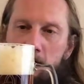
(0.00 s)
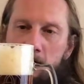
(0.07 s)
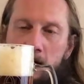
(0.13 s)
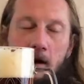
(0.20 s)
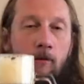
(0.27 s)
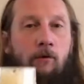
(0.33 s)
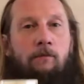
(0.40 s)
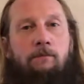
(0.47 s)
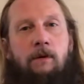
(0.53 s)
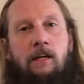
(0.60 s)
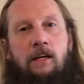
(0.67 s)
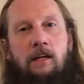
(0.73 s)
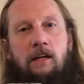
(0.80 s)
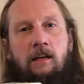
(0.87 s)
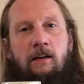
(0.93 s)
I would
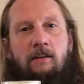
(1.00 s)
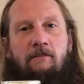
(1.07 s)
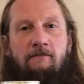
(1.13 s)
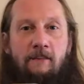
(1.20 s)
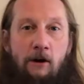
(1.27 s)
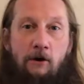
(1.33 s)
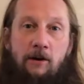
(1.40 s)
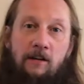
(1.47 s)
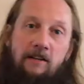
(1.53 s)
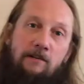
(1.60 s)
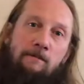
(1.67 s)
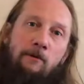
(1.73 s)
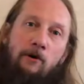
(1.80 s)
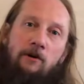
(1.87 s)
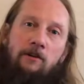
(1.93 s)
be very
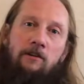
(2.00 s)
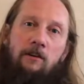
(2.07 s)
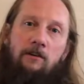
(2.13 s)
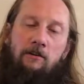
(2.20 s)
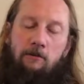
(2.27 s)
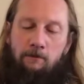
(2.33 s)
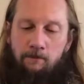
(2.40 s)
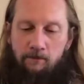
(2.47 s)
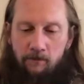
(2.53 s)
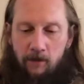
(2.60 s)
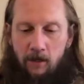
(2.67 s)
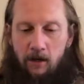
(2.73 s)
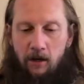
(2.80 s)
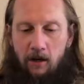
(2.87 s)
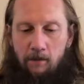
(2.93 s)
disappointed in you.
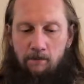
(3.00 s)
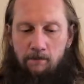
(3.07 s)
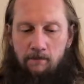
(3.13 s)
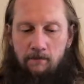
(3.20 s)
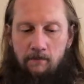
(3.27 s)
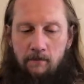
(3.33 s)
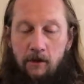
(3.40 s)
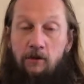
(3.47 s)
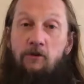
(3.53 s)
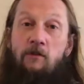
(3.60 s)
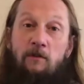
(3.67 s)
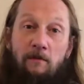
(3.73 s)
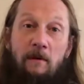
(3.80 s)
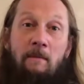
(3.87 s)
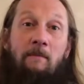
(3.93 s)

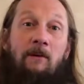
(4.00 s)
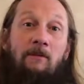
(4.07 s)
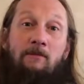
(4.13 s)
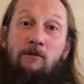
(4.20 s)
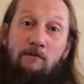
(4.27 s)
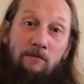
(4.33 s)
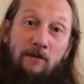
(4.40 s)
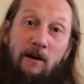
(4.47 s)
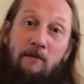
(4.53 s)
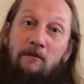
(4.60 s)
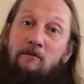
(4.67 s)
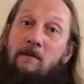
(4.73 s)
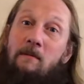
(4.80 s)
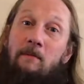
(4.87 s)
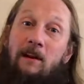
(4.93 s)
You probably
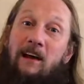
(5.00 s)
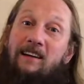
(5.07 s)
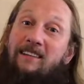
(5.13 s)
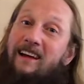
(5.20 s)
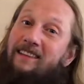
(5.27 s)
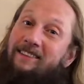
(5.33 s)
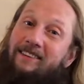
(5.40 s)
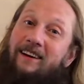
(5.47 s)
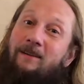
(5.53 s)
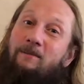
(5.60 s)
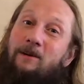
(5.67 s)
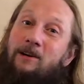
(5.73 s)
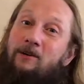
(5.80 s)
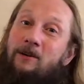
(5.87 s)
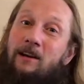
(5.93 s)
remember like that time
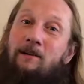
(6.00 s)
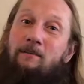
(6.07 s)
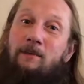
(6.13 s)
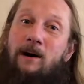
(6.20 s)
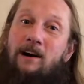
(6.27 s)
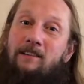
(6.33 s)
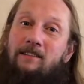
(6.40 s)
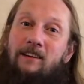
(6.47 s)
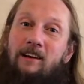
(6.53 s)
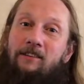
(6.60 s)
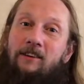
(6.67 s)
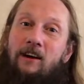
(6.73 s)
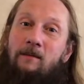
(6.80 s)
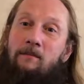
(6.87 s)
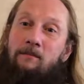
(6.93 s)
where you didn't pass the
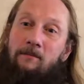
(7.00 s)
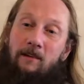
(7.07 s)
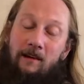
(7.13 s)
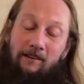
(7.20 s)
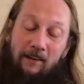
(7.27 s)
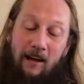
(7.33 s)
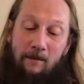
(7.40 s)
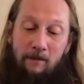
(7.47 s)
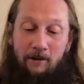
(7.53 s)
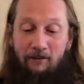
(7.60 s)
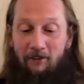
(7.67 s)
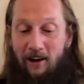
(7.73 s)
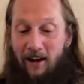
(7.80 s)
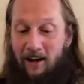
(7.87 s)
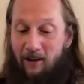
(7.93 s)
exam at
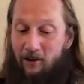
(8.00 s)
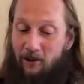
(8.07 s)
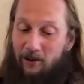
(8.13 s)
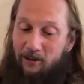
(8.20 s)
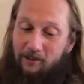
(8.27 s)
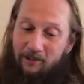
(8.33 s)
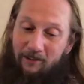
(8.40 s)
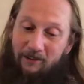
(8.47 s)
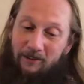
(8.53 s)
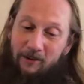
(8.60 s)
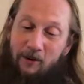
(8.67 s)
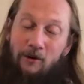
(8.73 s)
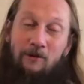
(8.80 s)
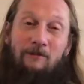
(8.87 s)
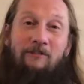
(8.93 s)
flying colours, and
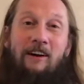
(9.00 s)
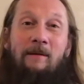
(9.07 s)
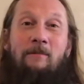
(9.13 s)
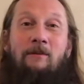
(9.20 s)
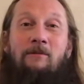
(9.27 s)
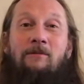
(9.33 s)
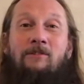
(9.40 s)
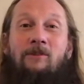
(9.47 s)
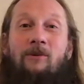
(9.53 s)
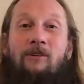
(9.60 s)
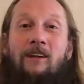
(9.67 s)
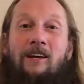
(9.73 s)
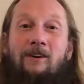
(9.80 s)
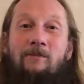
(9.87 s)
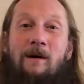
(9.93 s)
your whole family was stood
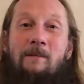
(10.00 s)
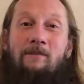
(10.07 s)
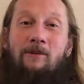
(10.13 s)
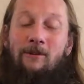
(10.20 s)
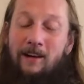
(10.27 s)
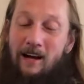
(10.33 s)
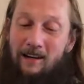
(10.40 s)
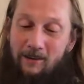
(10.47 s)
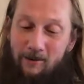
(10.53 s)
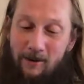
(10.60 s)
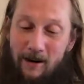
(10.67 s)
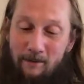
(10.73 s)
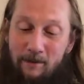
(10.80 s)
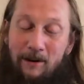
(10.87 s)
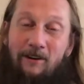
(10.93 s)
there, your mum, your dad, your
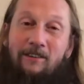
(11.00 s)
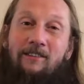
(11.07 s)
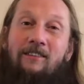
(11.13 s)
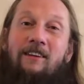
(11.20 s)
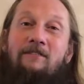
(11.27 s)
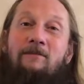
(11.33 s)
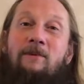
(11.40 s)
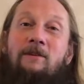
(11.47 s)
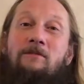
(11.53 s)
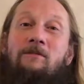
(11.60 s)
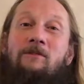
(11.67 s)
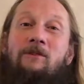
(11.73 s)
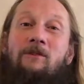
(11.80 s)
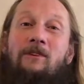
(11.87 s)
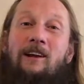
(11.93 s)
grandparents, and everybody was
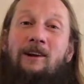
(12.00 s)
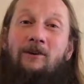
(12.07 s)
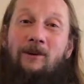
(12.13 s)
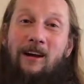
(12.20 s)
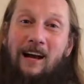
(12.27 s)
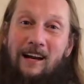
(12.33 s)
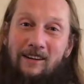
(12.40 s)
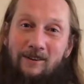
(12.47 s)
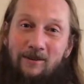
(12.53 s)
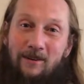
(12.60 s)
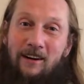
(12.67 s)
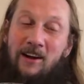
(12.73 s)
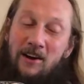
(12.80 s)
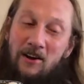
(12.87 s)
stood there looking at you, and